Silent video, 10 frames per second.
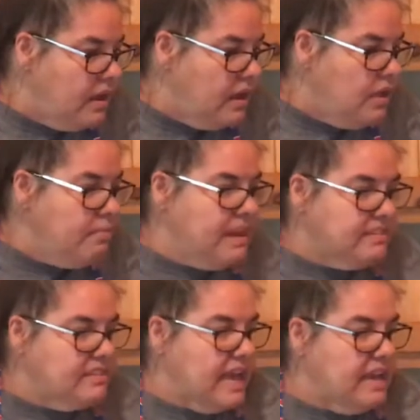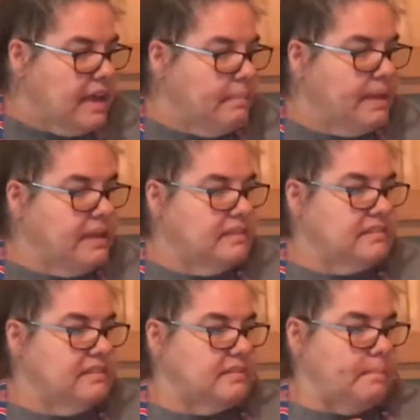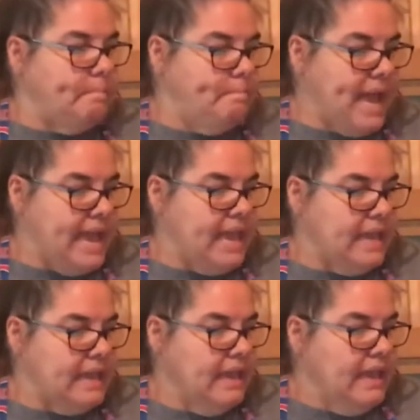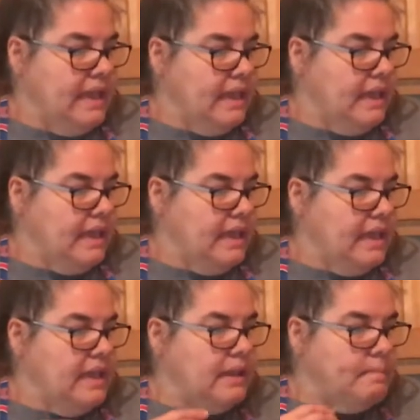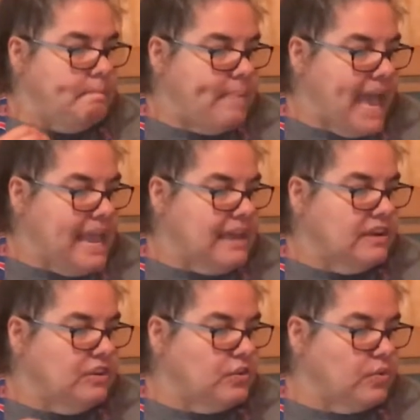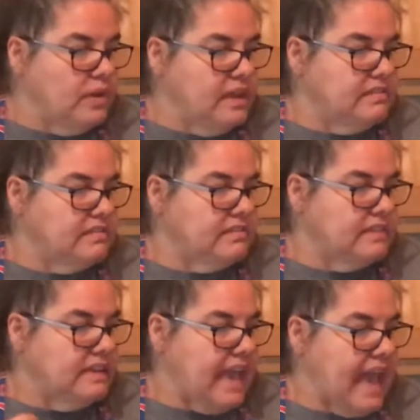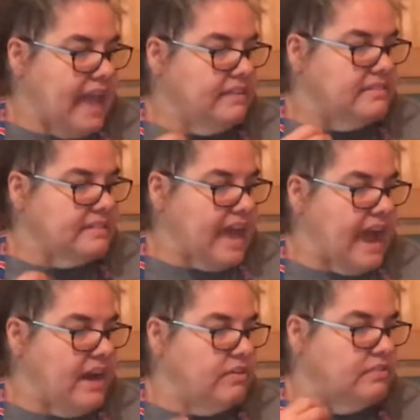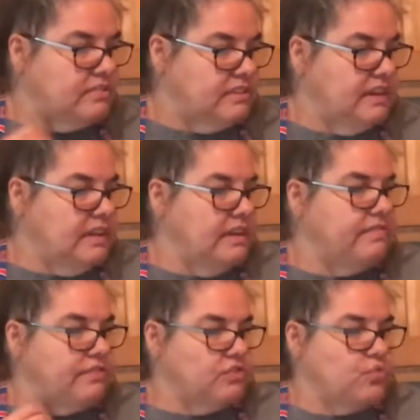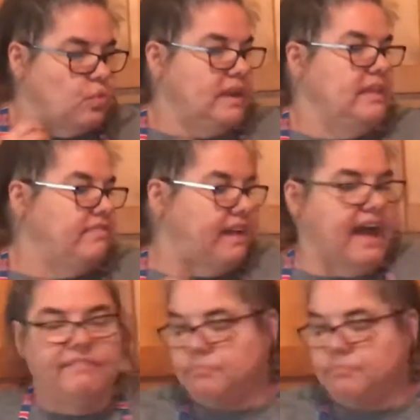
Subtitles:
you mix that up and it says bake in bacon grease cast iron skillet for 25